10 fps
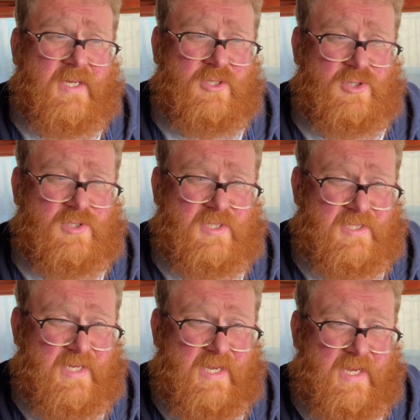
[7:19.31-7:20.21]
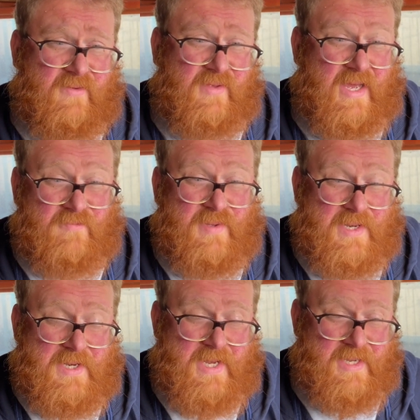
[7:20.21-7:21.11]
just to see if there have been
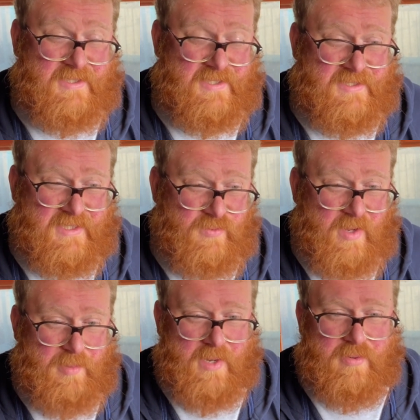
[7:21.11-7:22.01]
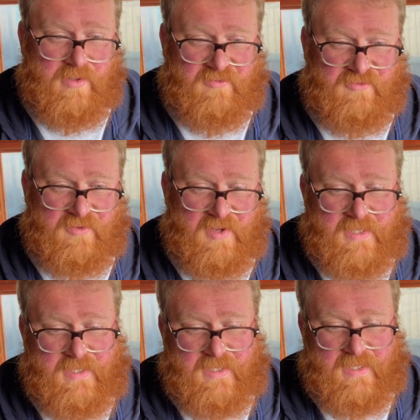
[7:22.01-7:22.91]
any instances where people
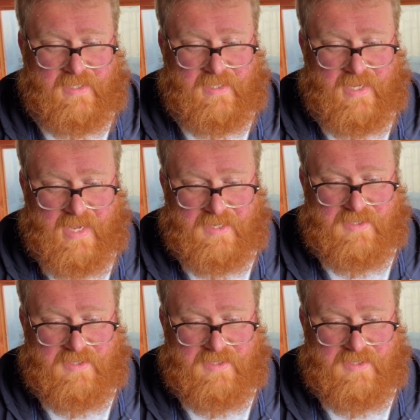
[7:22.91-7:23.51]
have had